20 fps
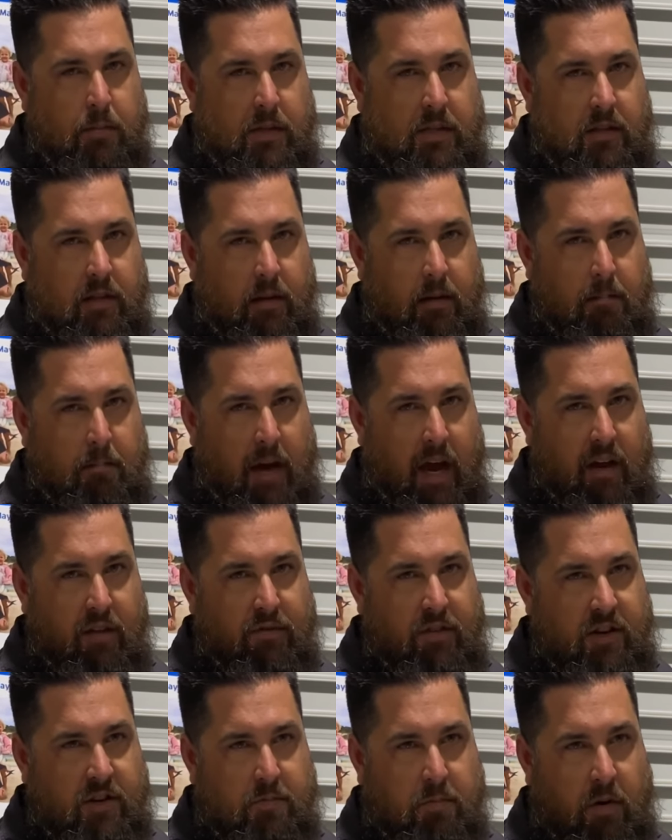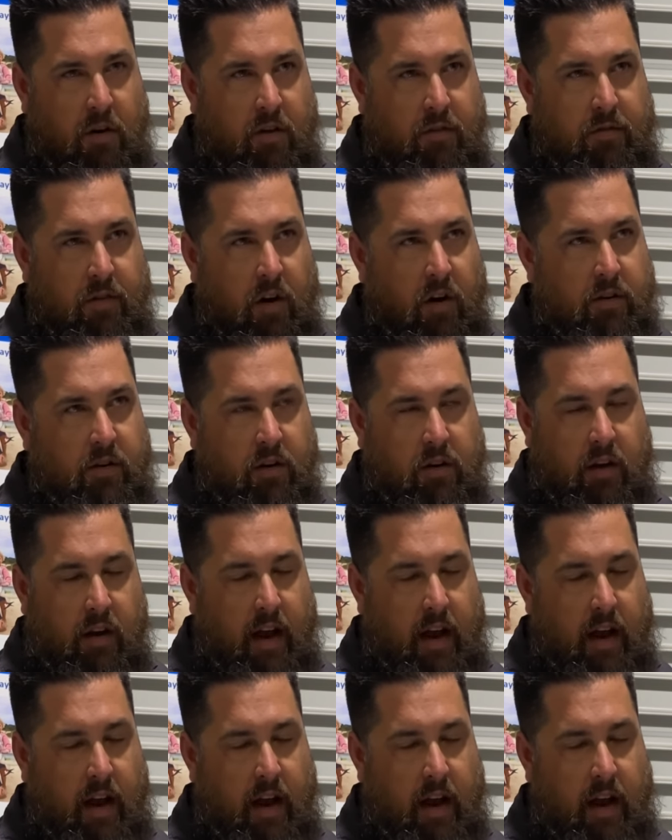slim bait fish profile. You can